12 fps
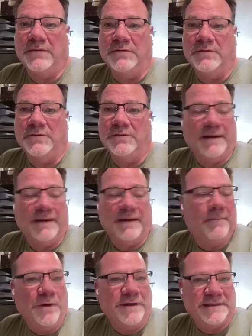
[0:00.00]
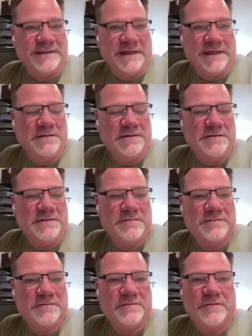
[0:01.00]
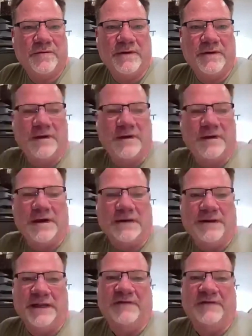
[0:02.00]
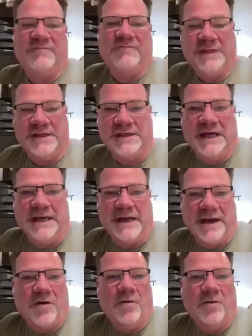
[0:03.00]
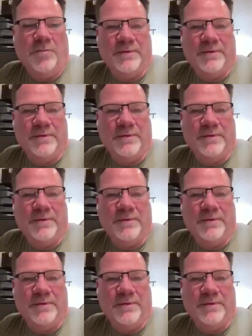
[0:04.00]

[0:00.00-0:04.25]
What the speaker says: was at my wit's end, and then if I didn't get help,